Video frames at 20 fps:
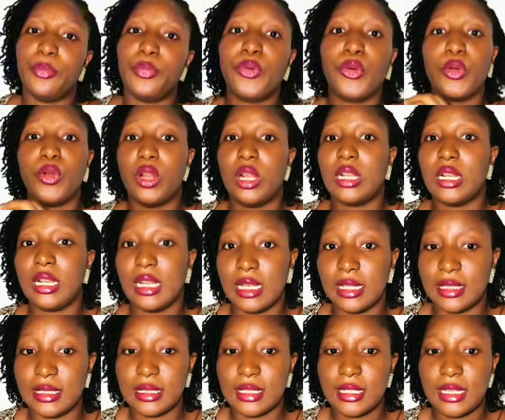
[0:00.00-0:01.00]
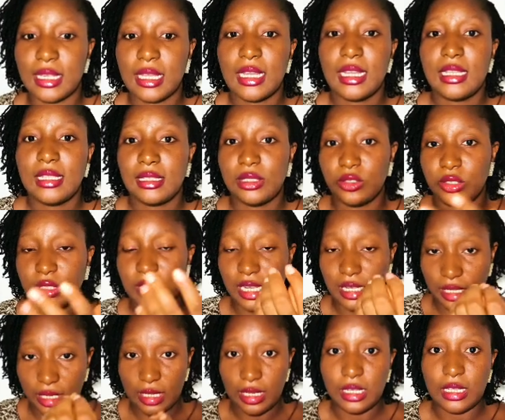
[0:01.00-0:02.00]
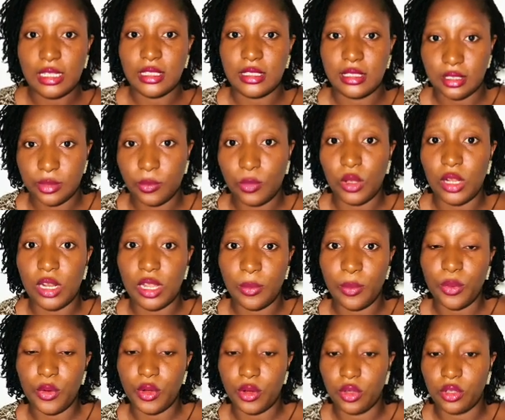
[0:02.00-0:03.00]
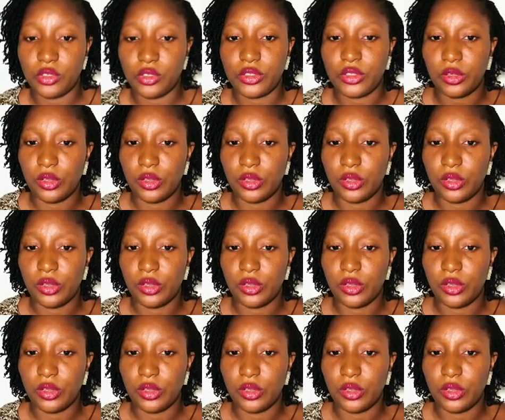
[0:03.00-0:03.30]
product list. Those are the smaller products.